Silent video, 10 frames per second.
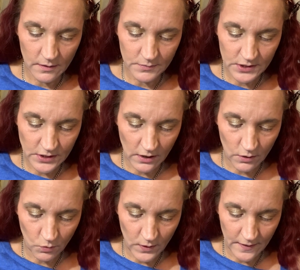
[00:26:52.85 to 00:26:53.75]

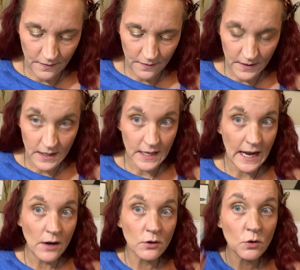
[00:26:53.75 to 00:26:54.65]
Start with the
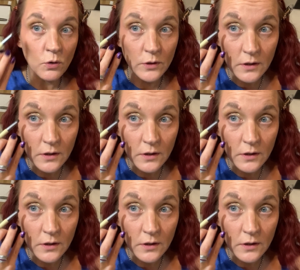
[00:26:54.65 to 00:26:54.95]
outer corner